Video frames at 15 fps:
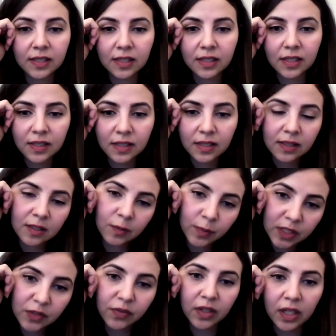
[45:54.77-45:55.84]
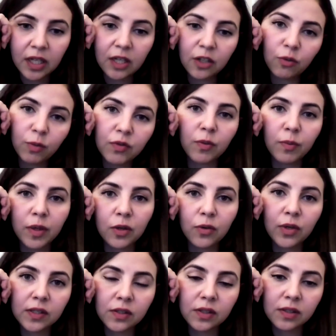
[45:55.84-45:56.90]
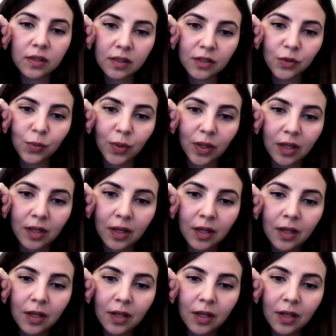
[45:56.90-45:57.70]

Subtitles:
It doesn't specifically need to be from the US as well.